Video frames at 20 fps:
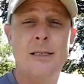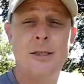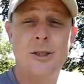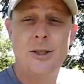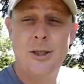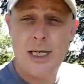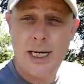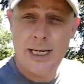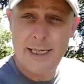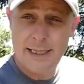
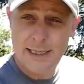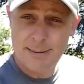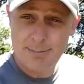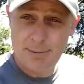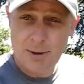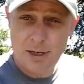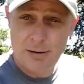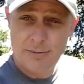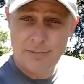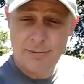shady
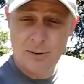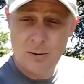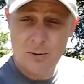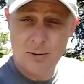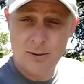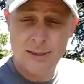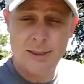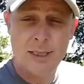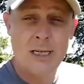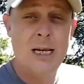spot,
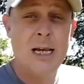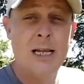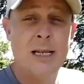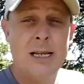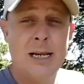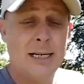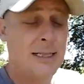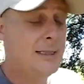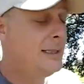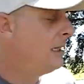folks.
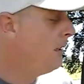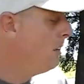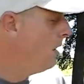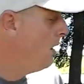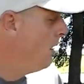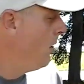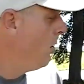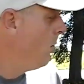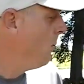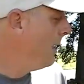Like I said,
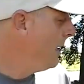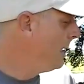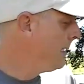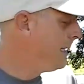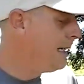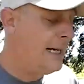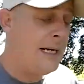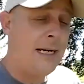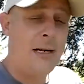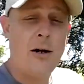when I
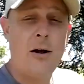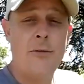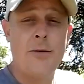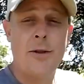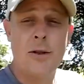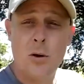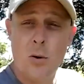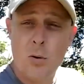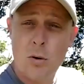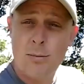get here on the
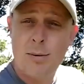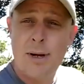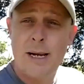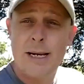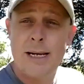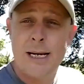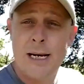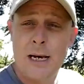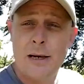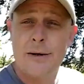norm, I
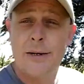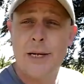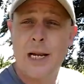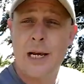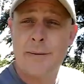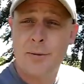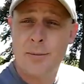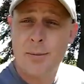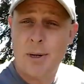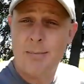get out and
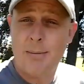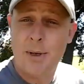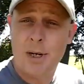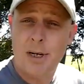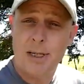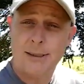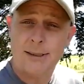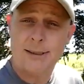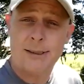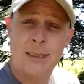level my
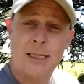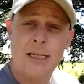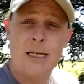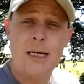bus.